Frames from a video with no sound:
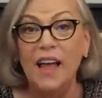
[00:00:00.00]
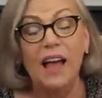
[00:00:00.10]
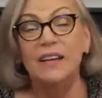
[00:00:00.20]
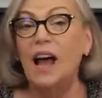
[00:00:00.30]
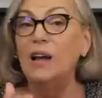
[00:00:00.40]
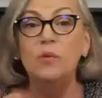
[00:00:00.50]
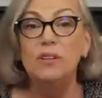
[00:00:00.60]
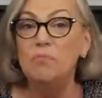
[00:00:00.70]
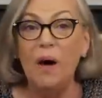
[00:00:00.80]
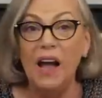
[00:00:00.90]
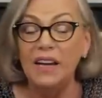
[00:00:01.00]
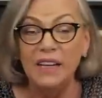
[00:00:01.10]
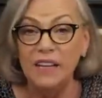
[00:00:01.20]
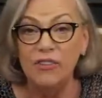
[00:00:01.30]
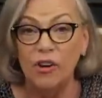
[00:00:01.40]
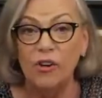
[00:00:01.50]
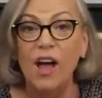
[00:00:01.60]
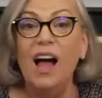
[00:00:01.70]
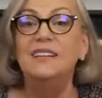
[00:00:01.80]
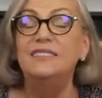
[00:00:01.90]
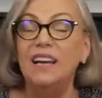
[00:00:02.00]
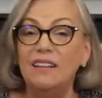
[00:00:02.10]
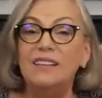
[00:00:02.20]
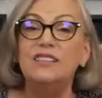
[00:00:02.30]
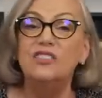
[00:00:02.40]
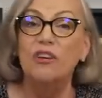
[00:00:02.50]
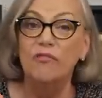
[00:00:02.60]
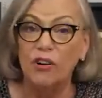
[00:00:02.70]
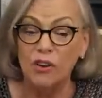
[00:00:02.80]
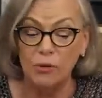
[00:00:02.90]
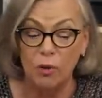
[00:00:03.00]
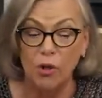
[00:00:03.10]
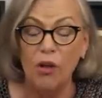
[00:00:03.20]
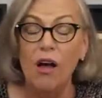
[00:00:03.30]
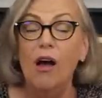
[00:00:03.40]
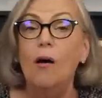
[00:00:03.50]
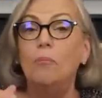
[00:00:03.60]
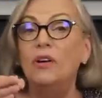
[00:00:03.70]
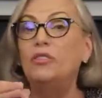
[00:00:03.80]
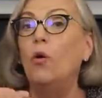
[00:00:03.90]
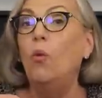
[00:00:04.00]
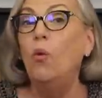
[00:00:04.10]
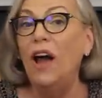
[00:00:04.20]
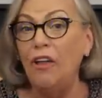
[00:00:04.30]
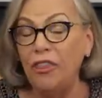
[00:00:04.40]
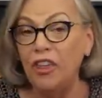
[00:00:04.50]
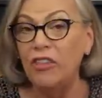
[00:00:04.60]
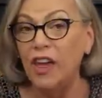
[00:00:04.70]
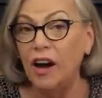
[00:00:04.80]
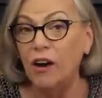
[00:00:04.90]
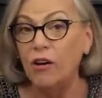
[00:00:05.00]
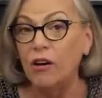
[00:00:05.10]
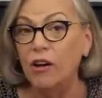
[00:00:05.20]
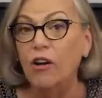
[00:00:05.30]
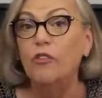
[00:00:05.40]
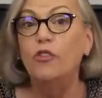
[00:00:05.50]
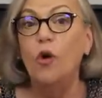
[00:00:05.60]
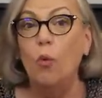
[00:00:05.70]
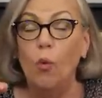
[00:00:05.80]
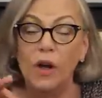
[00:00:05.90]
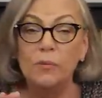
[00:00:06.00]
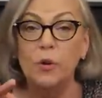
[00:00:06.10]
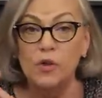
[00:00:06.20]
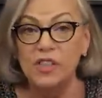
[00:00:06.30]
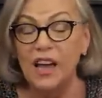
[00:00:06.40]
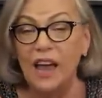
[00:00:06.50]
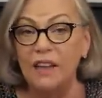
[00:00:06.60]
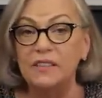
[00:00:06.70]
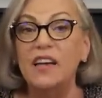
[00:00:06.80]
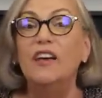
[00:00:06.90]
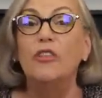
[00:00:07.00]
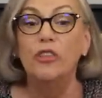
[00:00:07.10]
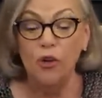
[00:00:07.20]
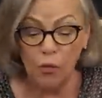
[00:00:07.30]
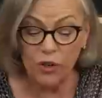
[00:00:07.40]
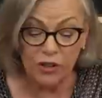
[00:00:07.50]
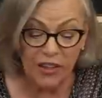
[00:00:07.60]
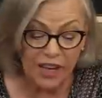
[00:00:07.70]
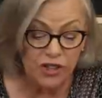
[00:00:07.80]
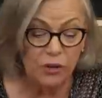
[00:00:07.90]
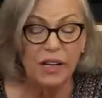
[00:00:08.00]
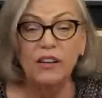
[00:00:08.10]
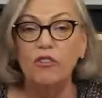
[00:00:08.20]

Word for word: And I wouldn't buy it either until it is convertible. But the wealthy there, the one percent, what are they doing?